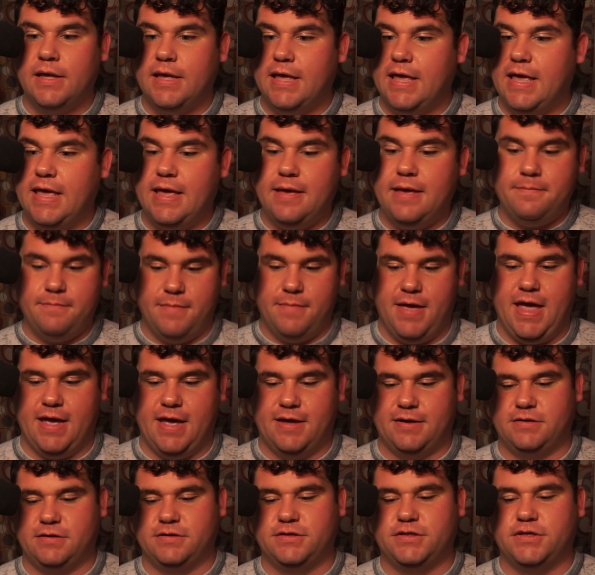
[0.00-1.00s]

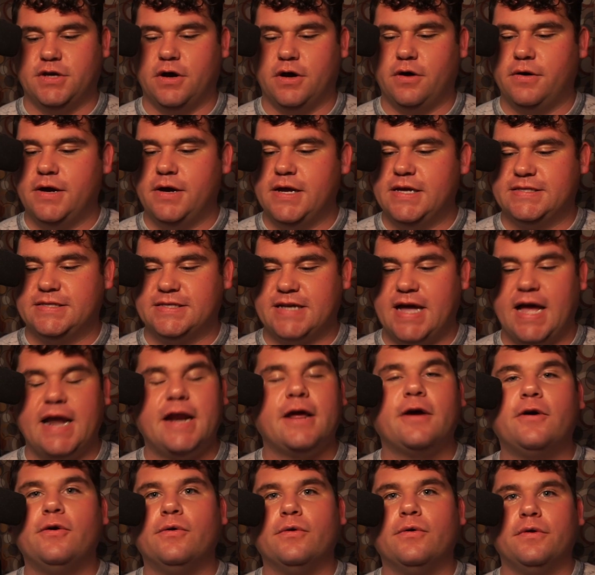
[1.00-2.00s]
Hitman. So it's
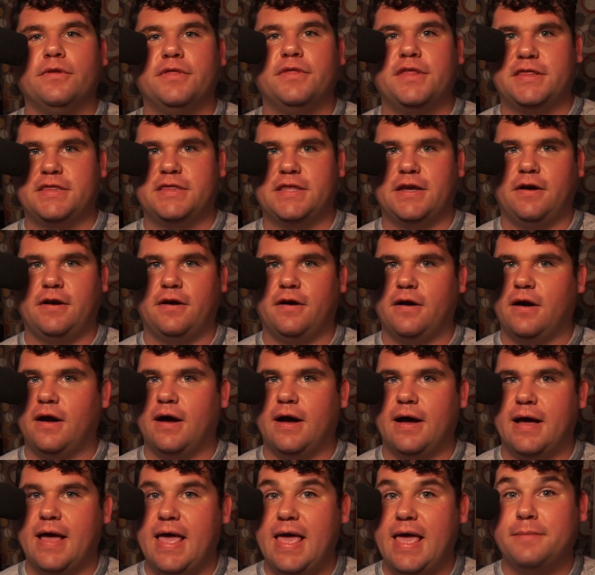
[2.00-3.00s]
kind of cool that they're
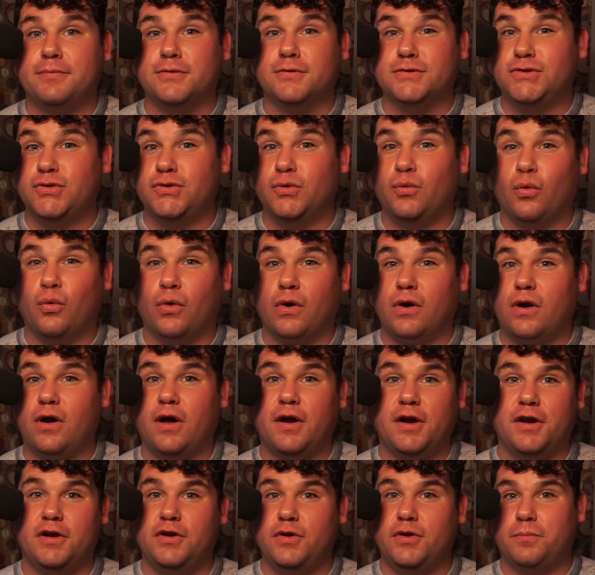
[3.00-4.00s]
able to work
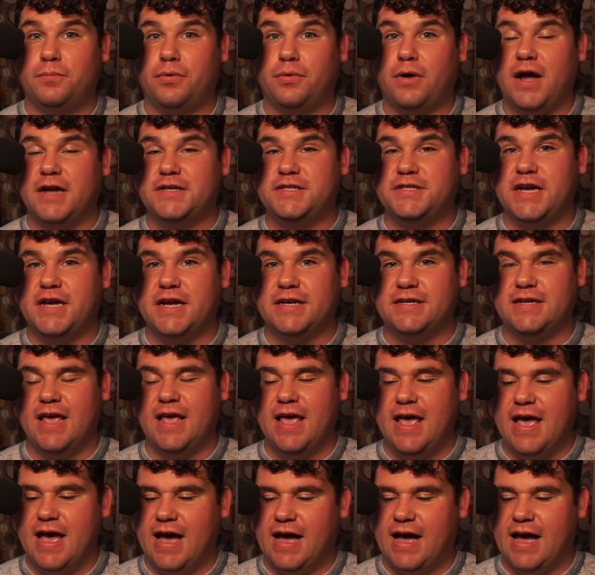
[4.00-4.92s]
on a new project.